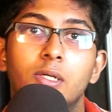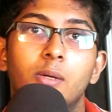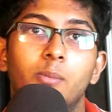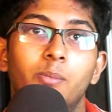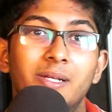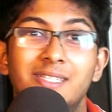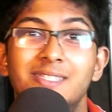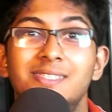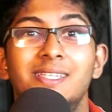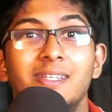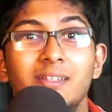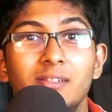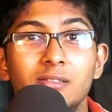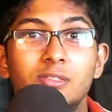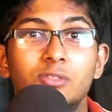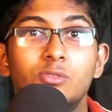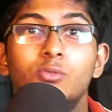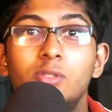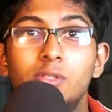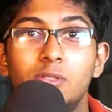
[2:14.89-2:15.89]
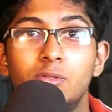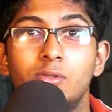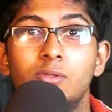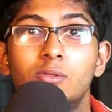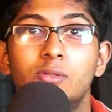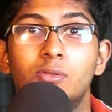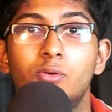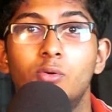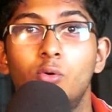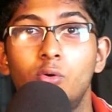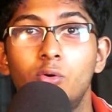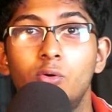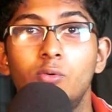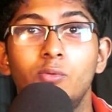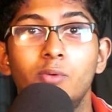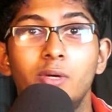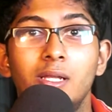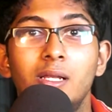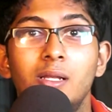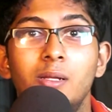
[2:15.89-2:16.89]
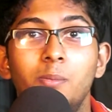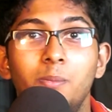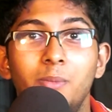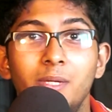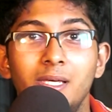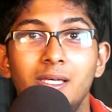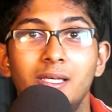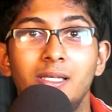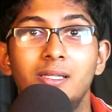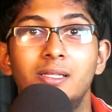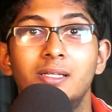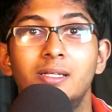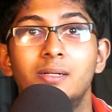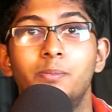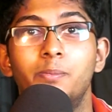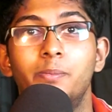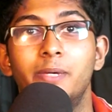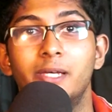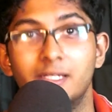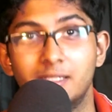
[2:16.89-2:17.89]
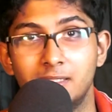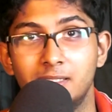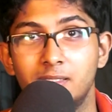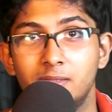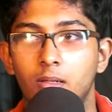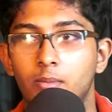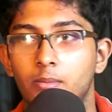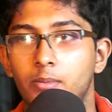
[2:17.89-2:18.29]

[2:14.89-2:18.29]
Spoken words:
But the Synths core will be the best,